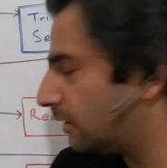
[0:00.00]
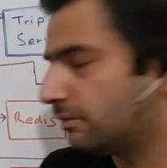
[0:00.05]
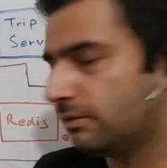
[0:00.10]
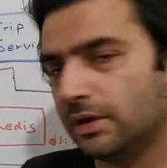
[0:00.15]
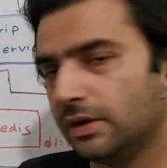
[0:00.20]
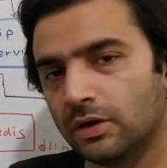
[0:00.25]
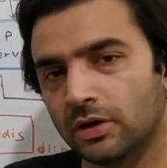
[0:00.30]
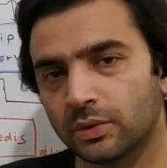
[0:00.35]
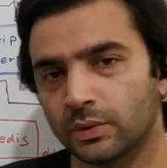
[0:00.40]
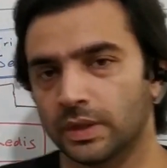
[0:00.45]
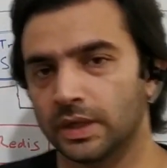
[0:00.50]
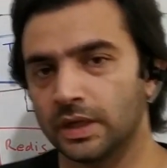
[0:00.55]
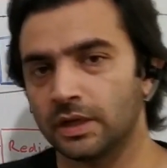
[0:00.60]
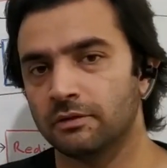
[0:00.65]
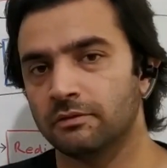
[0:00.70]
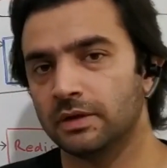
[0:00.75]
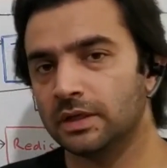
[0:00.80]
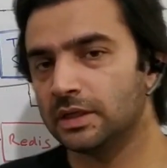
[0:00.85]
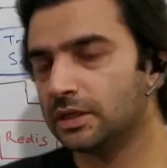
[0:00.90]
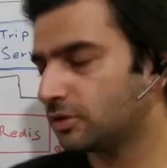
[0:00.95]
we'll not query.
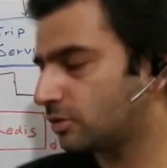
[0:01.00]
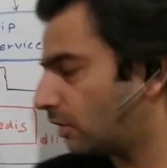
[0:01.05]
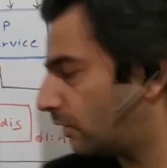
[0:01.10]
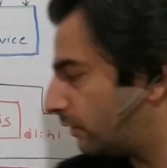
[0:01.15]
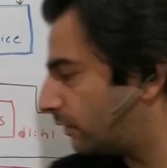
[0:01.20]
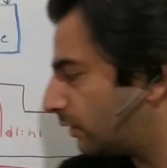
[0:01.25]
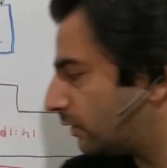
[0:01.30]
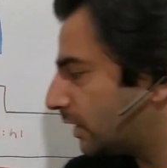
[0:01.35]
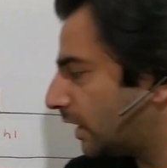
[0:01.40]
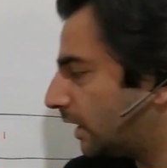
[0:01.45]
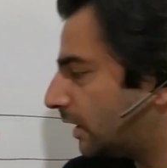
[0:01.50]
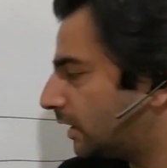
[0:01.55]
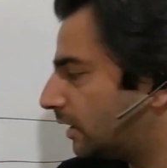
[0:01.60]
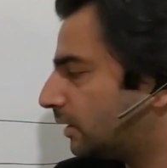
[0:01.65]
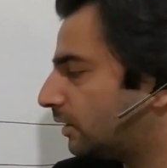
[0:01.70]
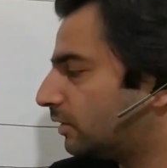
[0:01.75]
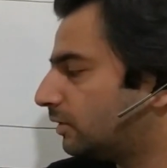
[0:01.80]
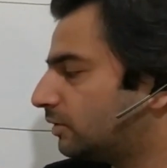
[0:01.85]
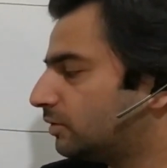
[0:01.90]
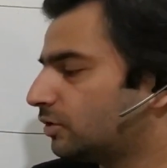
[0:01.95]
We'll just upload that
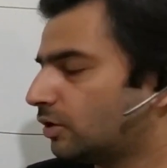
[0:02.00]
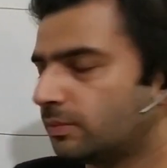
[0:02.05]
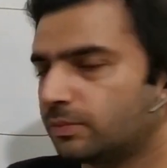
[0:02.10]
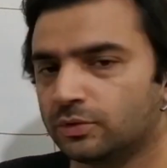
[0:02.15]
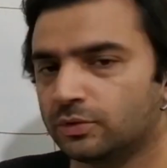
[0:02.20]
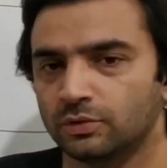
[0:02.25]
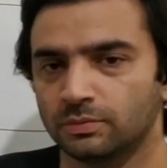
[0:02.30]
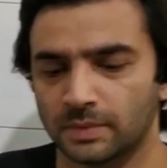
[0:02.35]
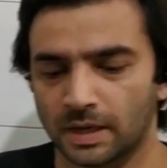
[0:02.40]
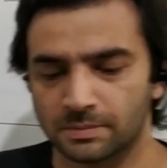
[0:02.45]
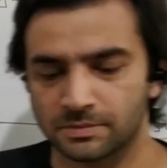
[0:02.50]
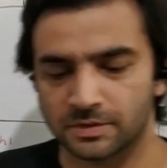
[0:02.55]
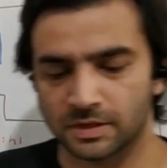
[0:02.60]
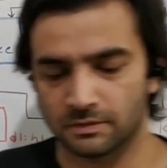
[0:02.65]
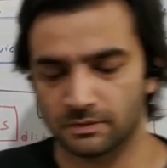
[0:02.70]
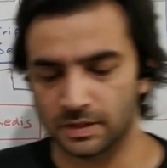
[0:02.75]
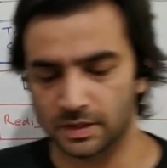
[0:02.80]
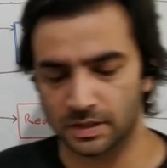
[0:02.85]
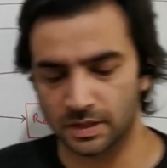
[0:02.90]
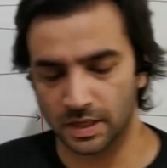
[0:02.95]
job to map
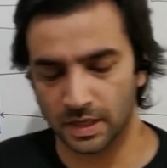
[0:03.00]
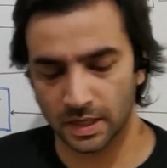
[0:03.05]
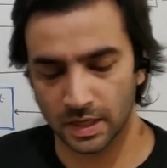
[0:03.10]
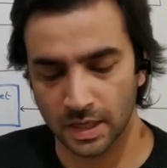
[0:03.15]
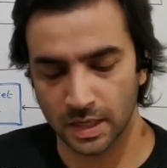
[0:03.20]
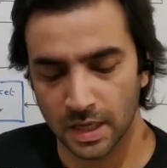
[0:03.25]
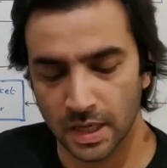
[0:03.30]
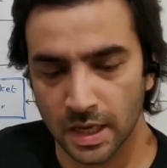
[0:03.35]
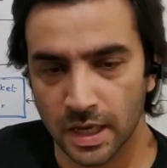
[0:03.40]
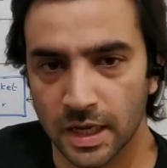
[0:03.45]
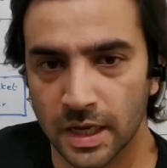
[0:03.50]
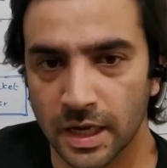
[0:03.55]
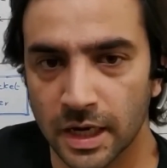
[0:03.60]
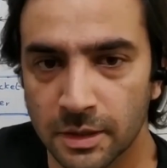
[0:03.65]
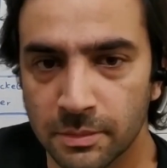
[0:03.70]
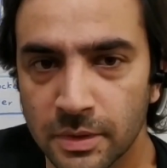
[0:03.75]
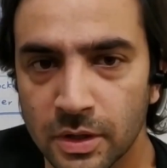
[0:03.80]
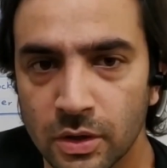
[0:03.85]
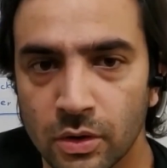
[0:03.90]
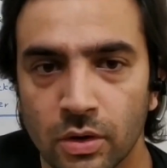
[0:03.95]
service saying,
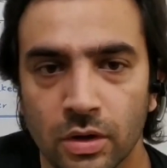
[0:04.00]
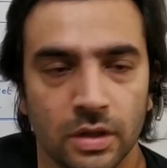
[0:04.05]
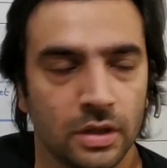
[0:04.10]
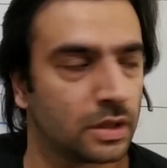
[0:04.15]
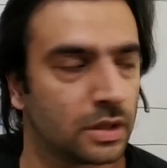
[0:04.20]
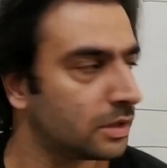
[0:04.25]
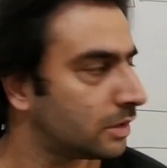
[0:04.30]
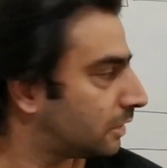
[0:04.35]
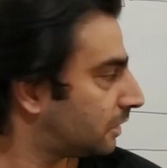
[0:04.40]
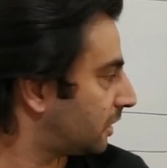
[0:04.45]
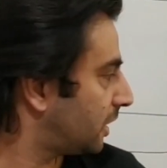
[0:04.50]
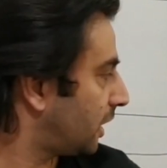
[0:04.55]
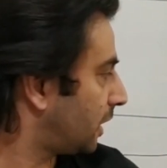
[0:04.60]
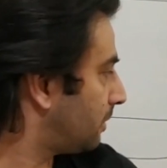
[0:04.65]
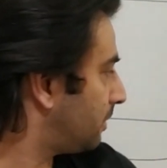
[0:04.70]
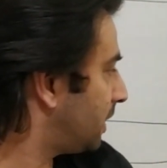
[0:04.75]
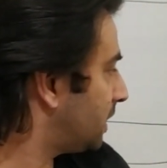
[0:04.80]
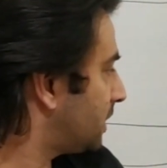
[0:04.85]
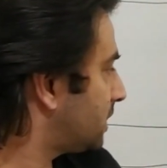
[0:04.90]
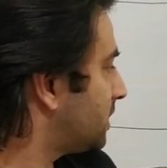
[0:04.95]
get me all the
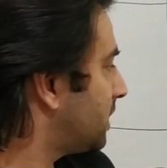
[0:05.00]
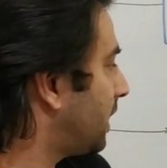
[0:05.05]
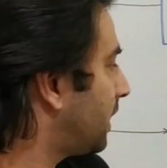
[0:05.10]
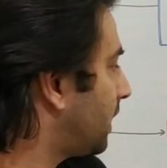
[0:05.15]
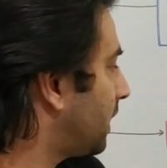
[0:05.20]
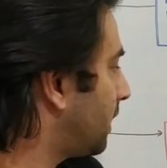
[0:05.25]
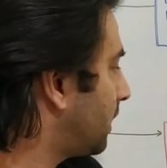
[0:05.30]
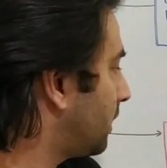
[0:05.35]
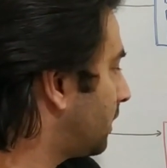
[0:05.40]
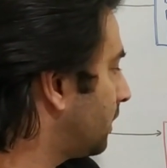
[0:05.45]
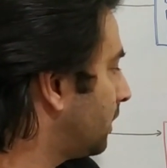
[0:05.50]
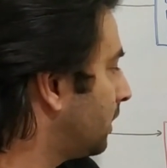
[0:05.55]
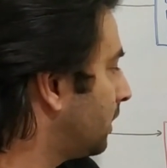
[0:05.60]
segments that are